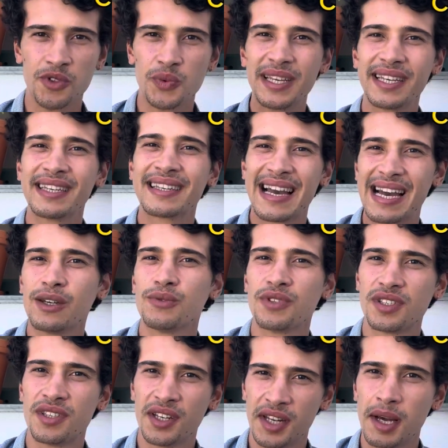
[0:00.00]
We can
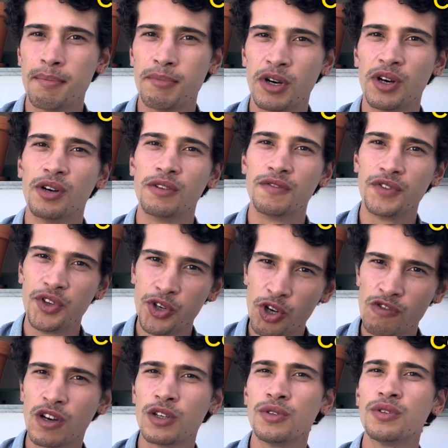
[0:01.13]
count the number of
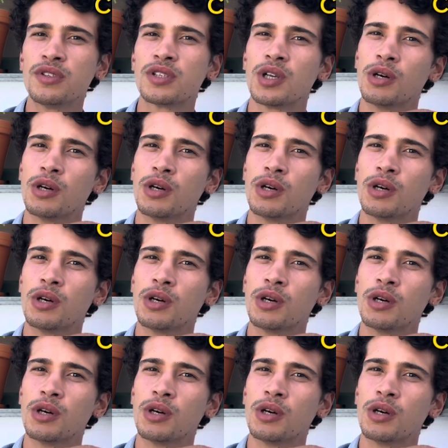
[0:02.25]
euros,